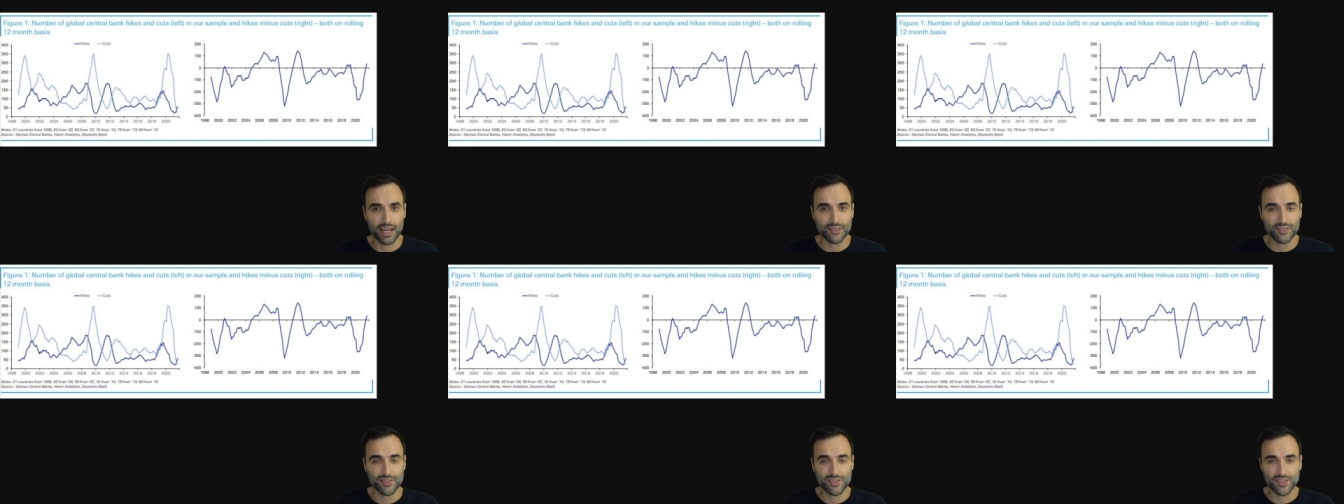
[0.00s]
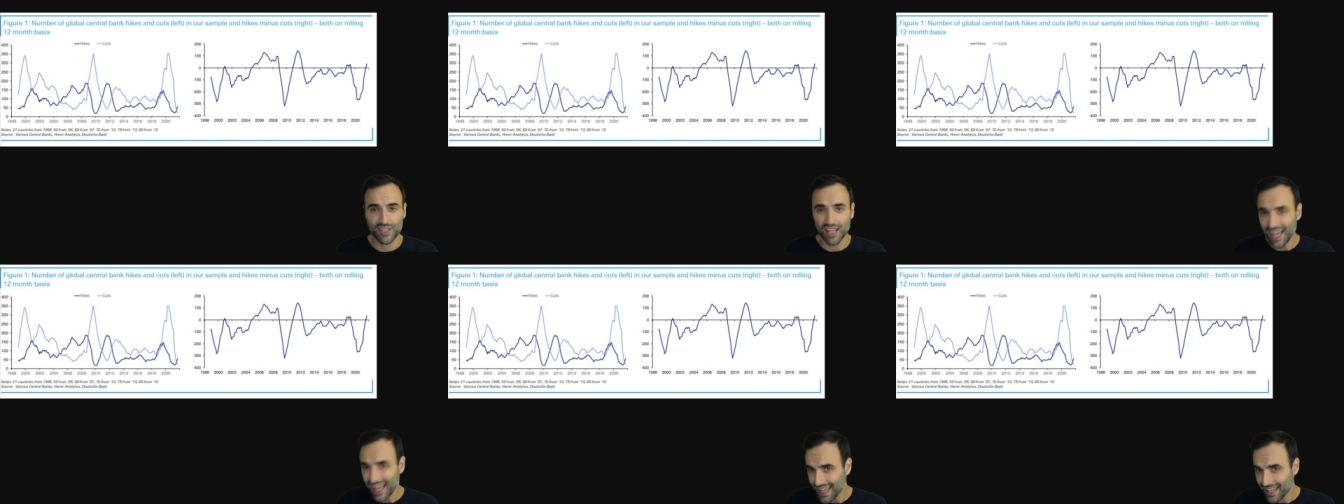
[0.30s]
has
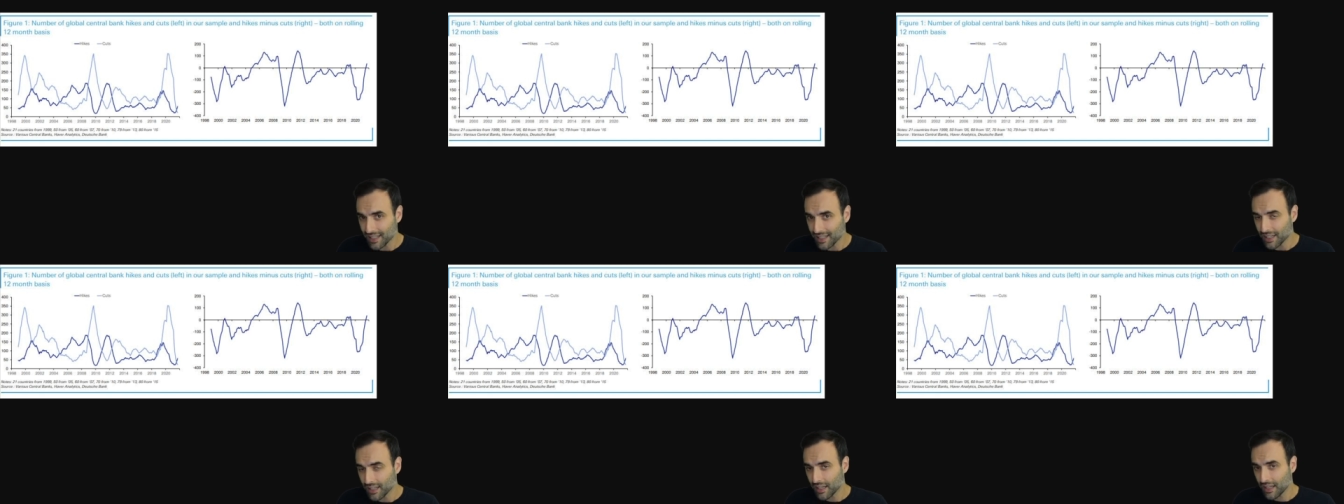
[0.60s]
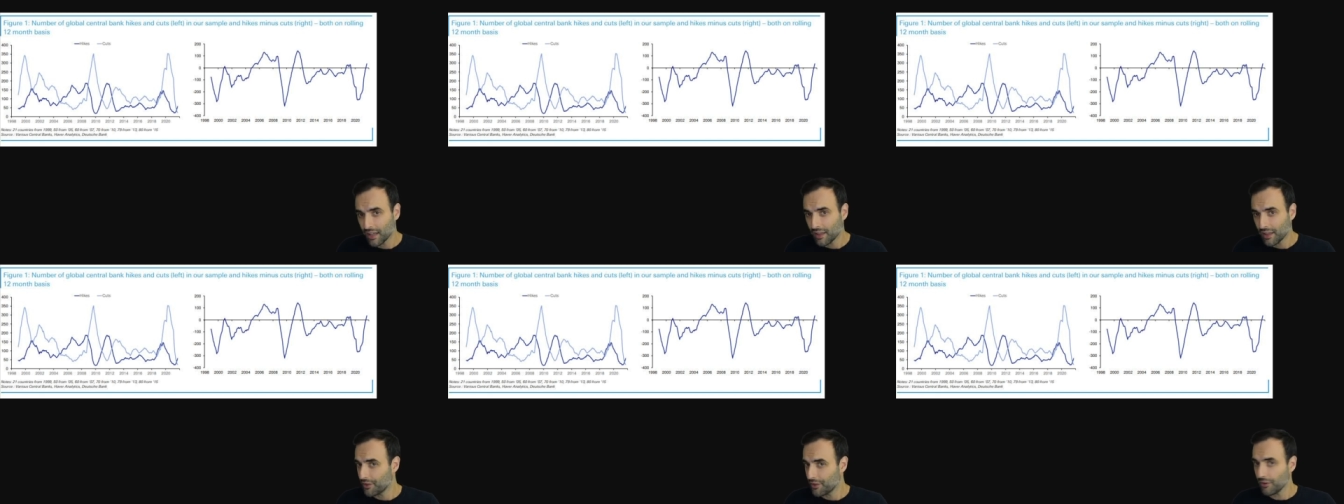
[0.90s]
said
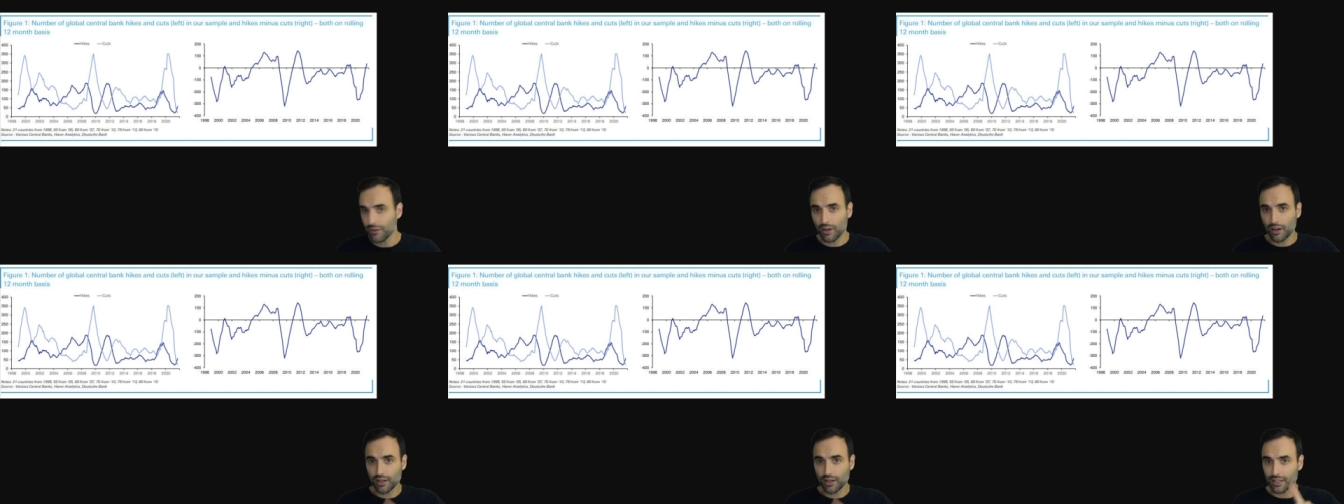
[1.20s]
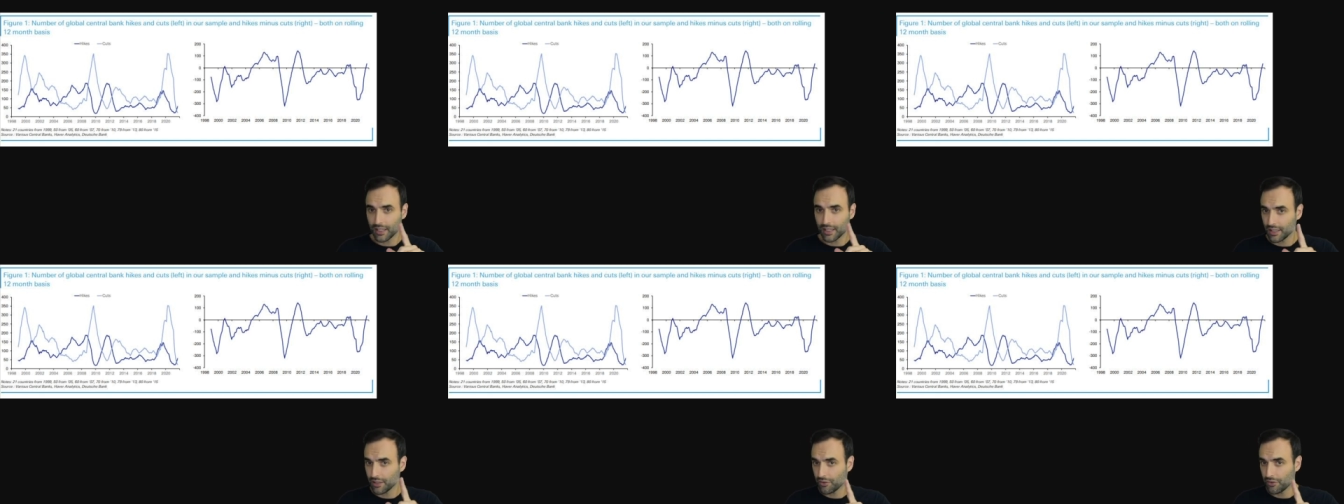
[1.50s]
they're not
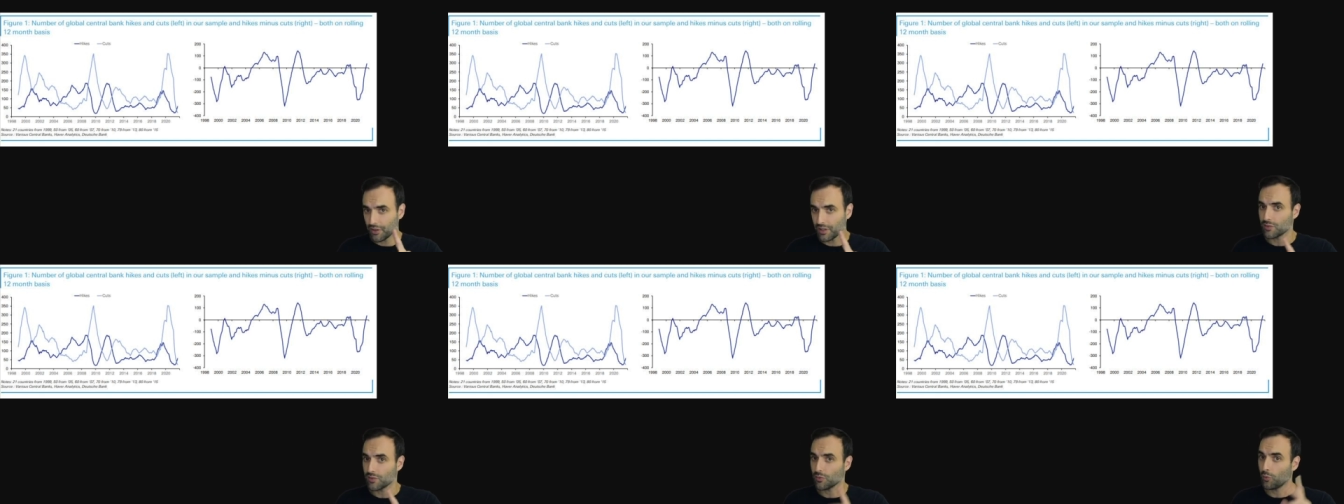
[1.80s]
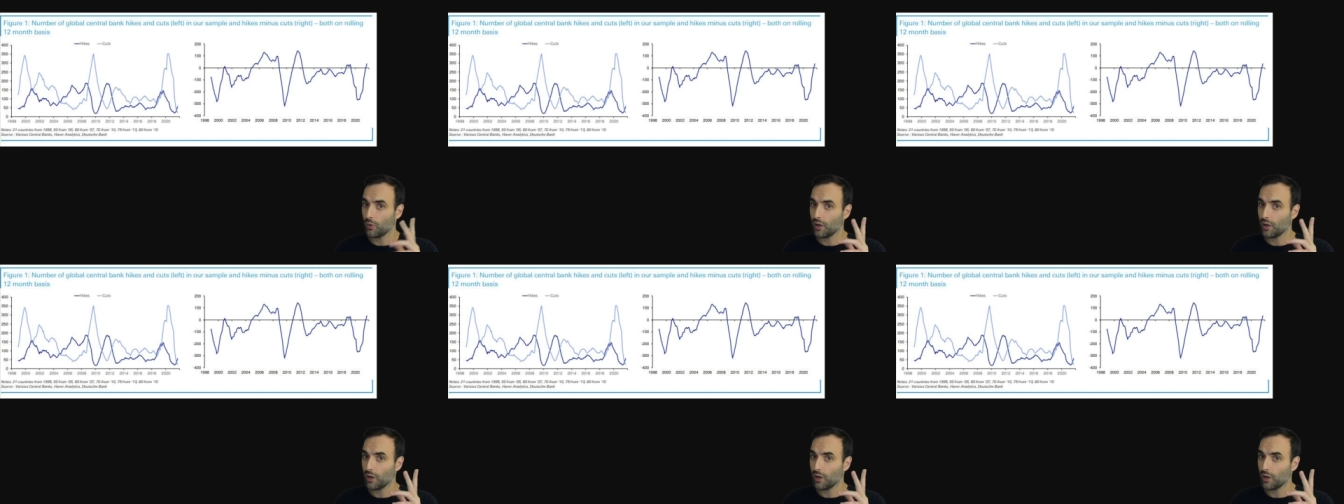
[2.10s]
going to increase?